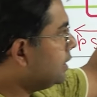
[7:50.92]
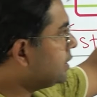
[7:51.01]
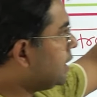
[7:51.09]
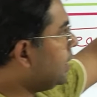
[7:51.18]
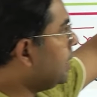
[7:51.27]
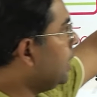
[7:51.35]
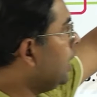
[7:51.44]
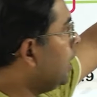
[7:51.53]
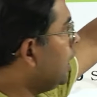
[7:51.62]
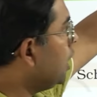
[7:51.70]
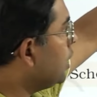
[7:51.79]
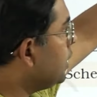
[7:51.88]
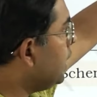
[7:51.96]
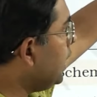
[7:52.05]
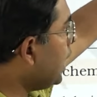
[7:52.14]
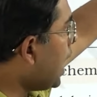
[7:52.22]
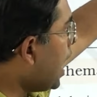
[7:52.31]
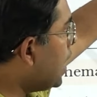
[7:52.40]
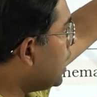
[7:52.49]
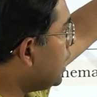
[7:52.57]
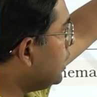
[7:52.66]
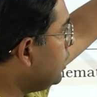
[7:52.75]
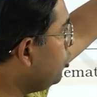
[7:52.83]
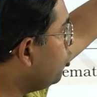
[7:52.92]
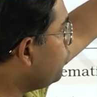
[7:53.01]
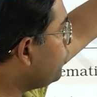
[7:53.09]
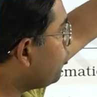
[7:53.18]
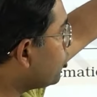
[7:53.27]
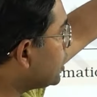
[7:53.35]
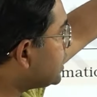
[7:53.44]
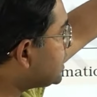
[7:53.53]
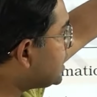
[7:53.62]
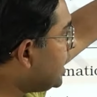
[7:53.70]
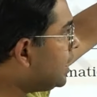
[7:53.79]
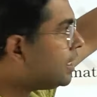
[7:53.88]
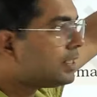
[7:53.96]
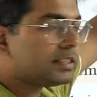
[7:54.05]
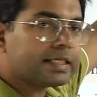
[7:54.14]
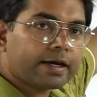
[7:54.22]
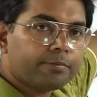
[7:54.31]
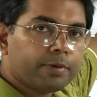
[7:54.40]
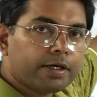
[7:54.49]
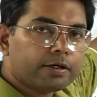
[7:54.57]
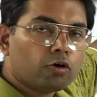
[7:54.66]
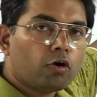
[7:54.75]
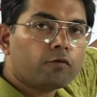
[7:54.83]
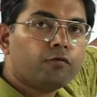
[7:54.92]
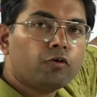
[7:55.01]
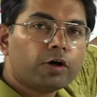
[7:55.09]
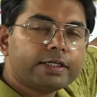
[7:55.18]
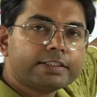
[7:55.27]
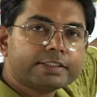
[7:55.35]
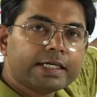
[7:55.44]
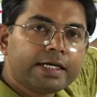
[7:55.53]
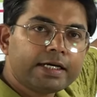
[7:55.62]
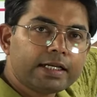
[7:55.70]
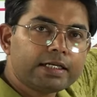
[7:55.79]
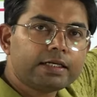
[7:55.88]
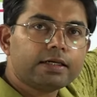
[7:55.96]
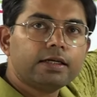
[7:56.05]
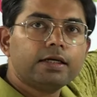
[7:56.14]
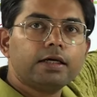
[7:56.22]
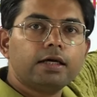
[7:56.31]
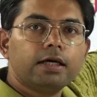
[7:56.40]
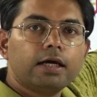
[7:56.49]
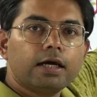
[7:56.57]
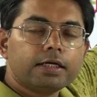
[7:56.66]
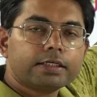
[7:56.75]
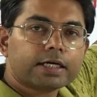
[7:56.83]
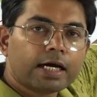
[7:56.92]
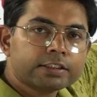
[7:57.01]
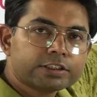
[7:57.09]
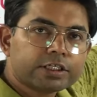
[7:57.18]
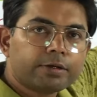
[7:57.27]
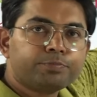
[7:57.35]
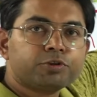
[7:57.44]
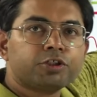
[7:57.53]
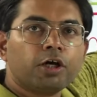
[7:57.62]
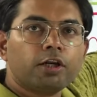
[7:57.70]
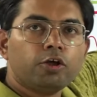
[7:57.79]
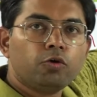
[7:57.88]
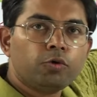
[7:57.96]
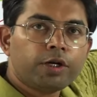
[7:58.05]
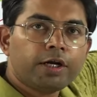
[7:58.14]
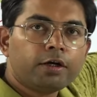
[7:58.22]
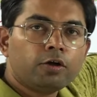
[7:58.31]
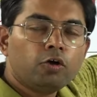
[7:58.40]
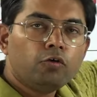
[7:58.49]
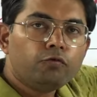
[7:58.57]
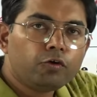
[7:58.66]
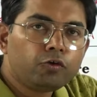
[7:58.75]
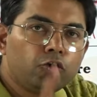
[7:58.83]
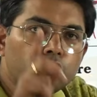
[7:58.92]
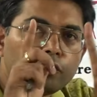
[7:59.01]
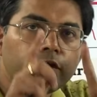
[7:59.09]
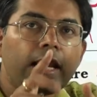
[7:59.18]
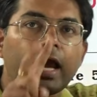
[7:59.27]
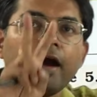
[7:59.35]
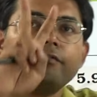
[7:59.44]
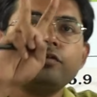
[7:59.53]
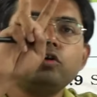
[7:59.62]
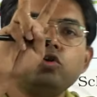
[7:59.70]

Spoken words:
see, for the single segment or for a single transcriptional unit, you will have